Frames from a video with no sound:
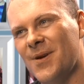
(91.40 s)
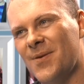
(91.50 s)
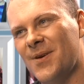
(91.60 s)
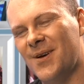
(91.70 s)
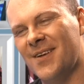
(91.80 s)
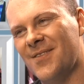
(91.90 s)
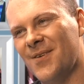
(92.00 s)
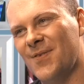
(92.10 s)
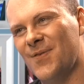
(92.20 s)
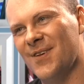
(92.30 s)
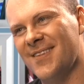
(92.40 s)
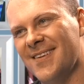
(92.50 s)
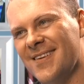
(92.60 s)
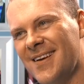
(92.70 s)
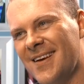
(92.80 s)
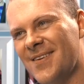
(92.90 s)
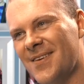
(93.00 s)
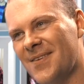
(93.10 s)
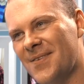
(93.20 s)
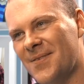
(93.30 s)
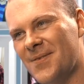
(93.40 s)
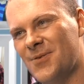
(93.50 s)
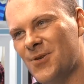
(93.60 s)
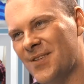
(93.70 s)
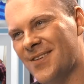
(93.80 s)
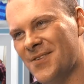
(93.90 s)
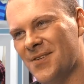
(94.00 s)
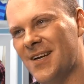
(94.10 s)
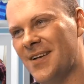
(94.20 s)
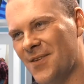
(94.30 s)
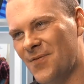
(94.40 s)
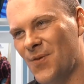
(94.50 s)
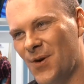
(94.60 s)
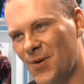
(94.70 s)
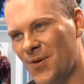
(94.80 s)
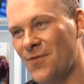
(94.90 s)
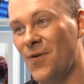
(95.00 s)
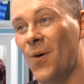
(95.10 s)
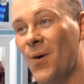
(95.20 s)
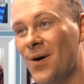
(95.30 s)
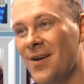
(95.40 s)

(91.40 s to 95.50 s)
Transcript: So when we got into our first transition 94, you were 4.